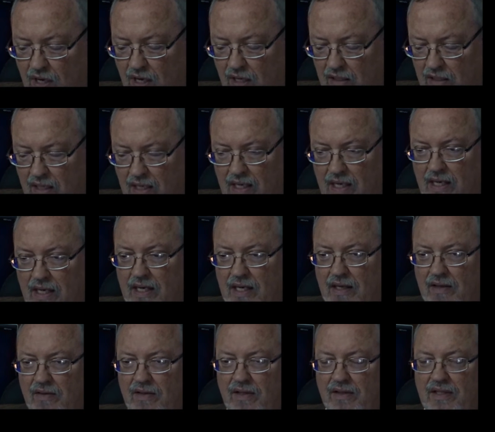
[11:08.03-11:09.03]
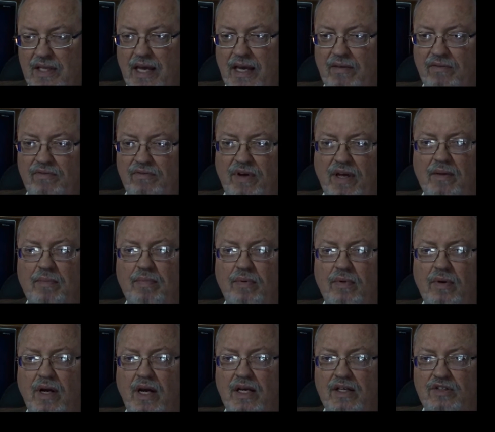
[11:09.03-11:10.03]
rock that
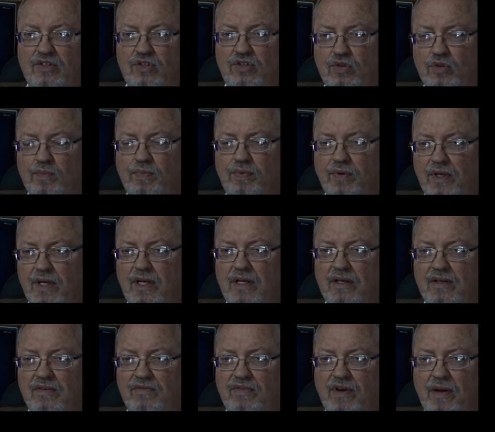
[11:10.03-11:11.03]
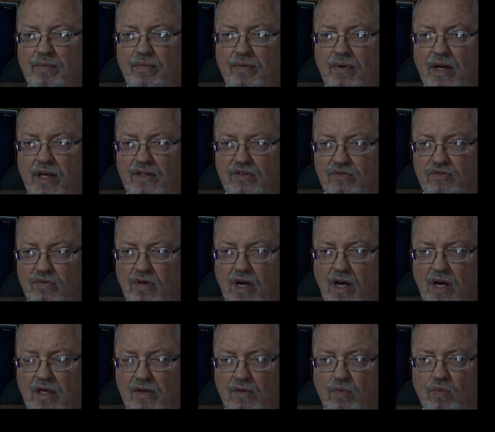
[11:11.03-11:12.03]
vaporized, superheated vaporized
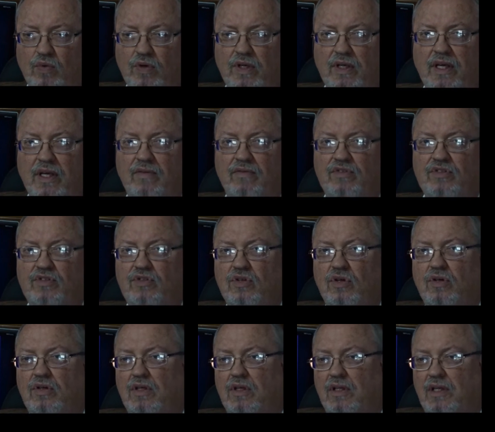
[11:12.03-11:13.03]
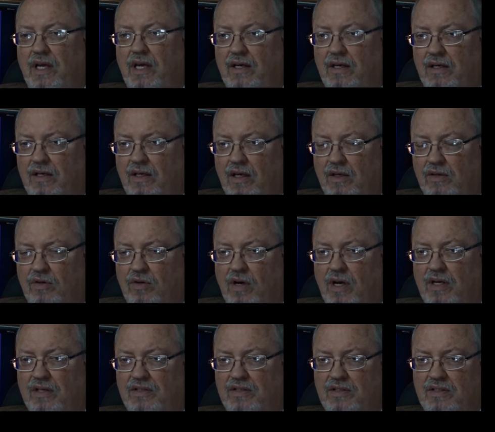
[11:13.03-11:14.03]
rock would have circulated
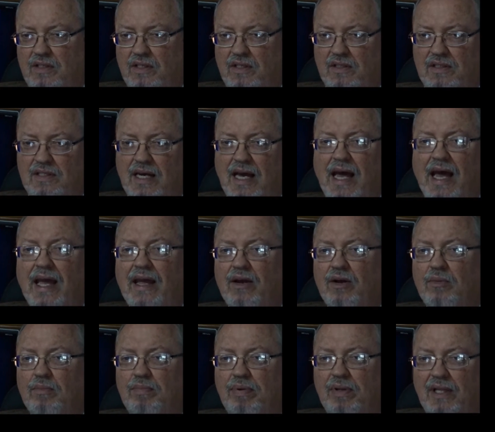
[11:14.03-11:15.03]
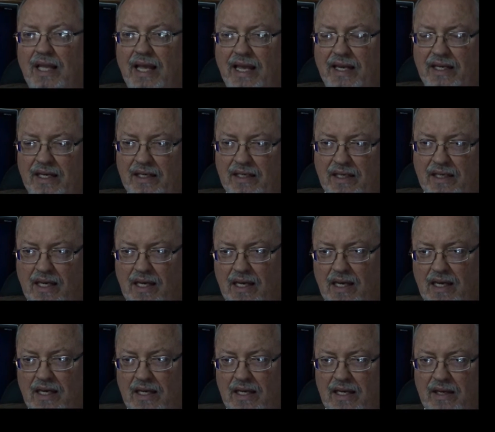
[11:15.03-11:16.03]
across the entire planet.
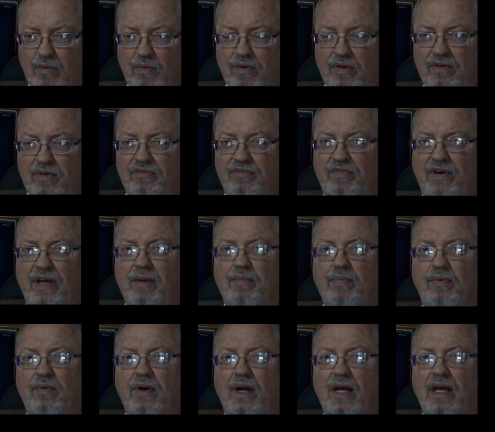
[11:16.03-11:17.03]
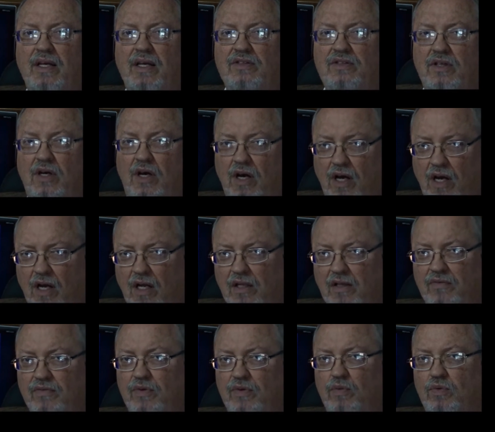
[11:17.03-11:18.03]
It would have vaporized
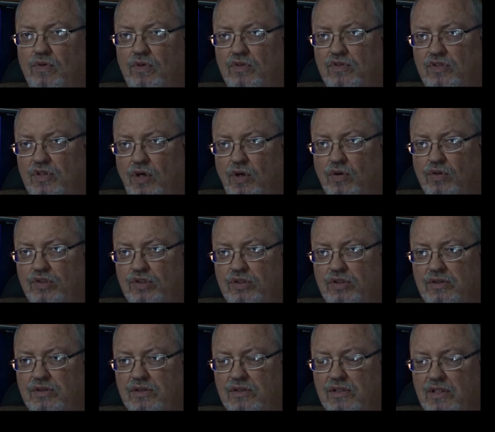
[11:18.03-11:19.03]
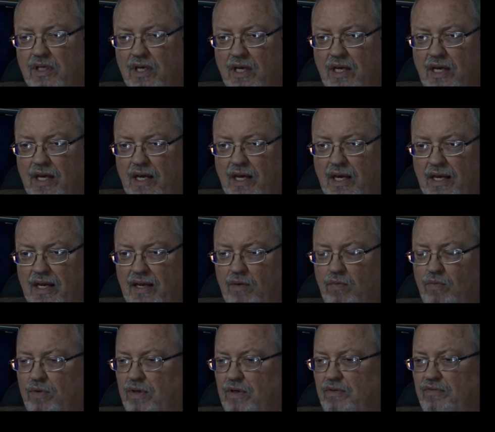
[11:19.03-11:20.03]
all of the world's oceans.
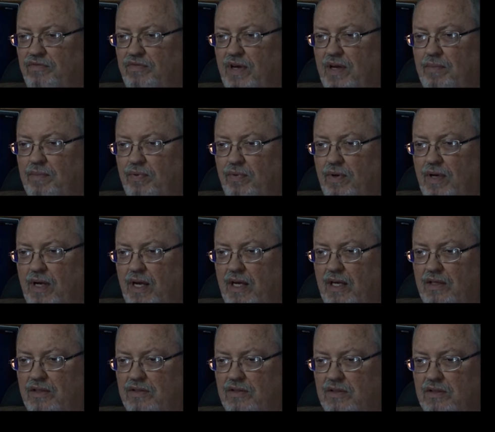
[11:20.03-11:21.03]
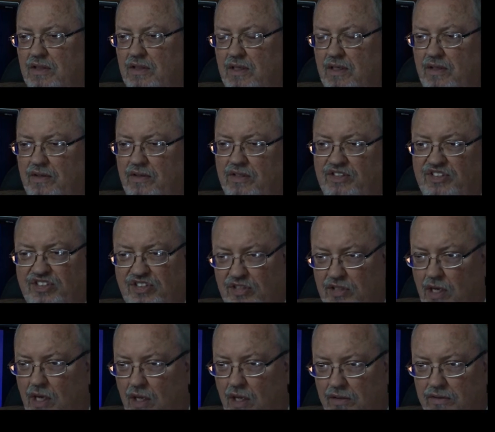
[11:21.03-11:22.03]
It would have vaporized the
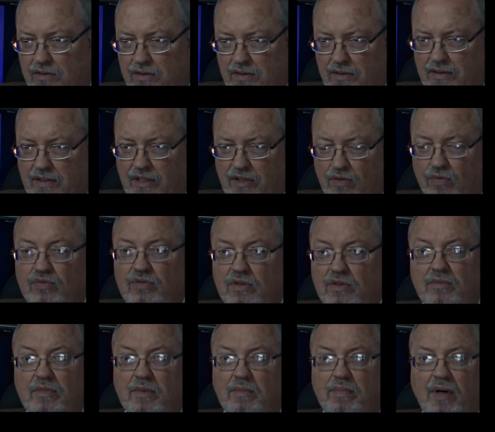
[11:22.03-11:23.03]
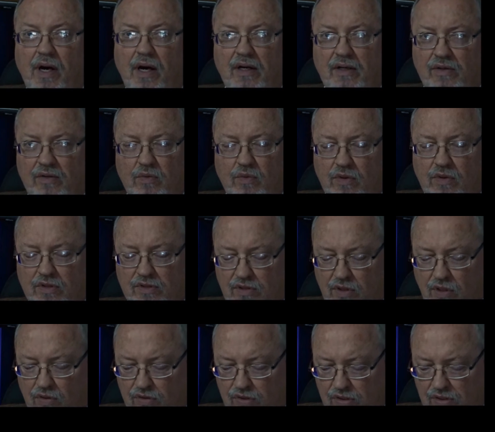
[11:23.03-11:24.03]
salt that used to be part of the
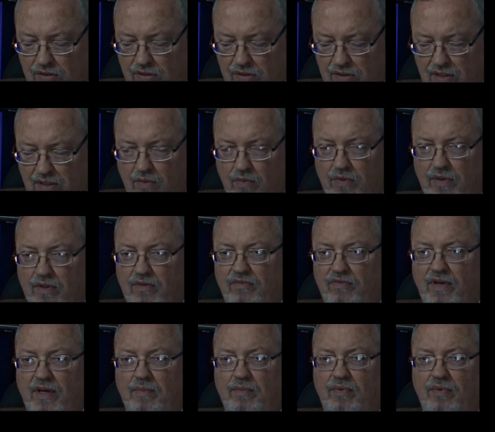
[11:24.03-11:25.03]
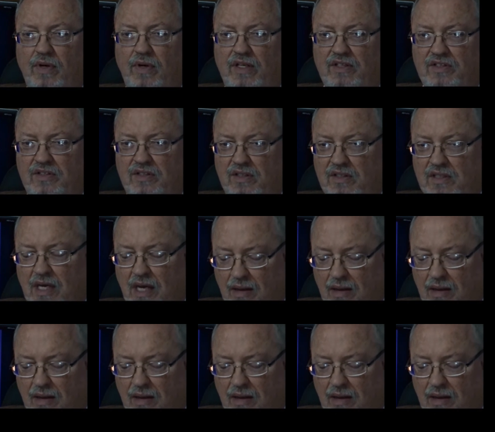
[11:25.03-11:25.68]
world's oceans. It would have vaporized the